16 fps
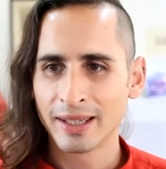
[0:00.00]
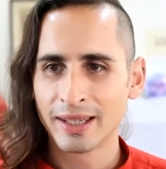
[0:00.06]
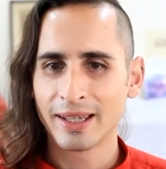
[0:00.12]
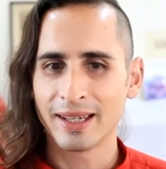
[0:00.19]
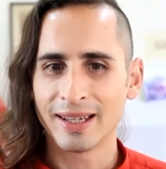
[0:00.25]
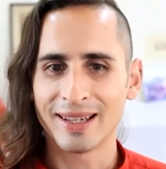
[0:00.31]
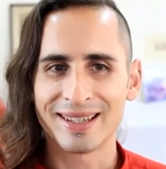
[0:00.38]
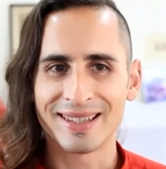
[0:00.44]

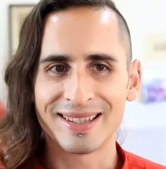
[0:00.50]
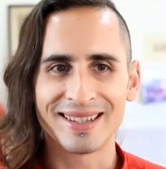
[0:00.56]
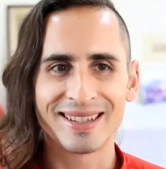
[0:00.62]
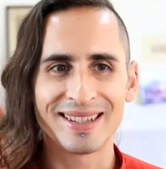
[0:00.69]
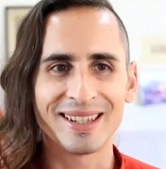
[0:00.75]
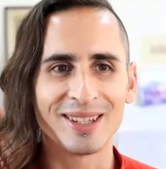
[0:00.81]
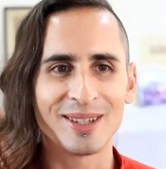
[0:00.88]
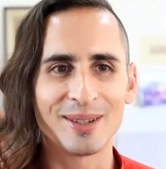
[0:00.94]
And
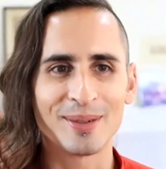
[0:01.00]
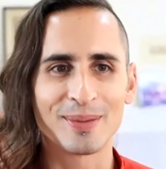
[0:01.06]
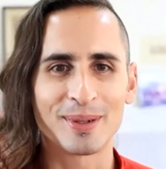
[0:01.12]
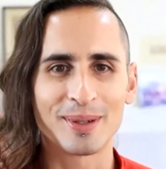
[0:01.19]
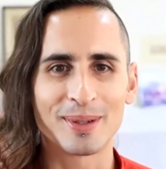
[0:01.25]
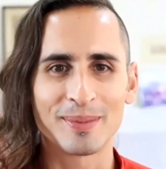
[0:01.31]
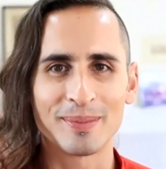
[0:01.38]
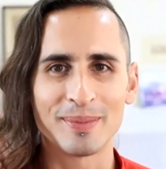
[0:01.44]
thank you
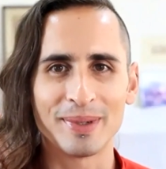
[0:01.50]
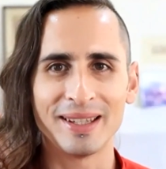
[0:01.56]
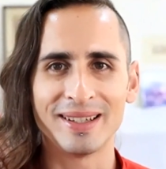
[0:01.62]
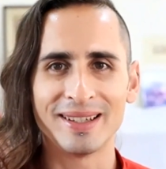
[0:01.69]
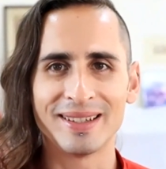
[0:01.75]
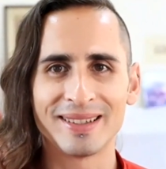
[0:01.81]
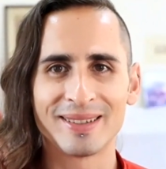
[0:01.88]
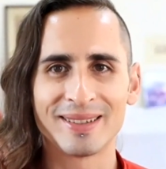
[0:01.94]
for
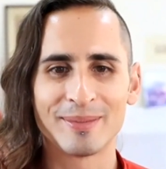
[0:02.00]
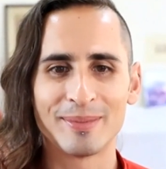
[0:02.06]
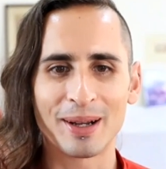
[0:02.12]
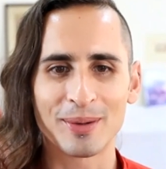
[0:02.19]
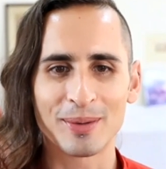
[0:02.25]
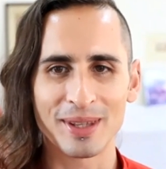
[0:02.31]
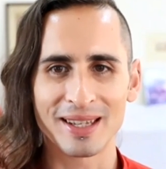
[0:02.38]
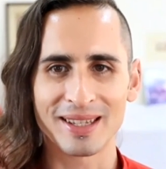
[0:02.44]
being
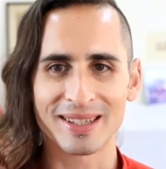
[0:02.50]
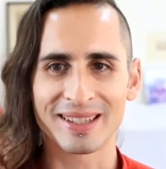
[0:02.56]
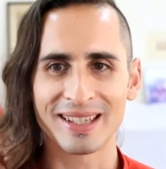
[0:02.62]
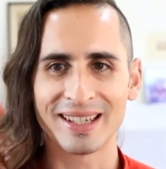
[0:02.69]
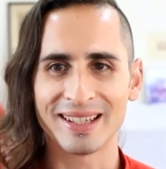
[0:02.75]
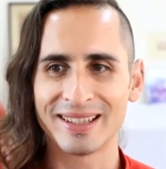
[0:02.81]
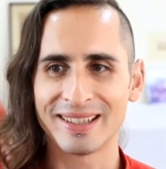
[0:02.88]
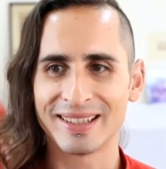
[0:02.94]
back with us
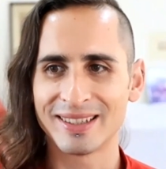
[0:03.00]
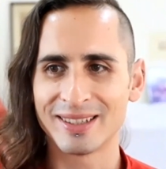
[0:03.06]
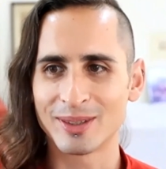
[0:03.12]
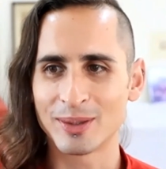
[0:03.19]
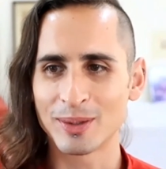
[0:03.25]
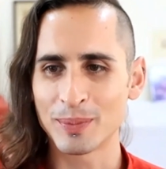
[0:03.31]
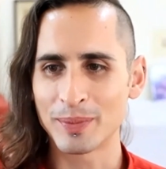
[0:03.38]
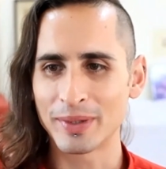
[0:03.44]
again,
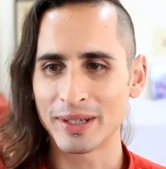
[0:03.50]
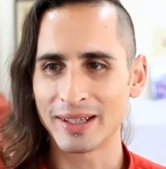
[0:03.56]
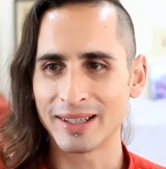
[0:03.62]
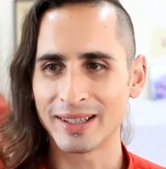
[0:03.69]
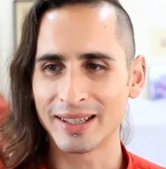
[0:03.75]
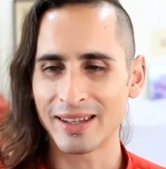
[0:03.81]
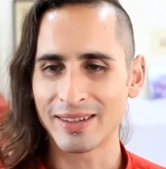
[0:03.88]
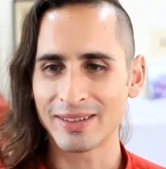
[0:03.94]
Jitsuma,
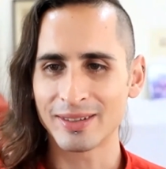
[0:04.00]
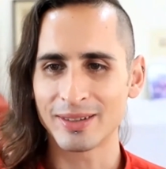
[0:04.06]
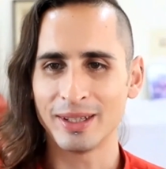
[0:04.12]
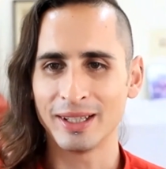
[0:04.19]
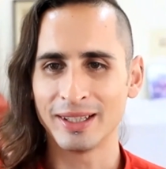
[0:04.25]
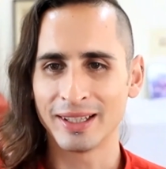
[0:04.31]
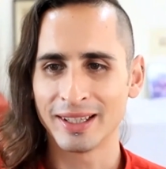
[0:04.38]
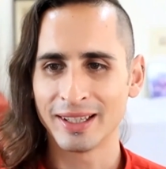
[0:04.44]
and
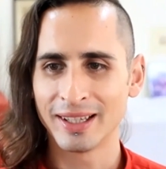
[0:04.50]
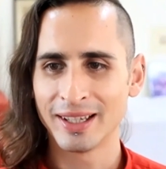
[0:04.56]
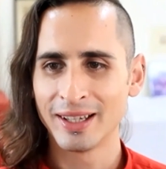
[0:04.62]
answering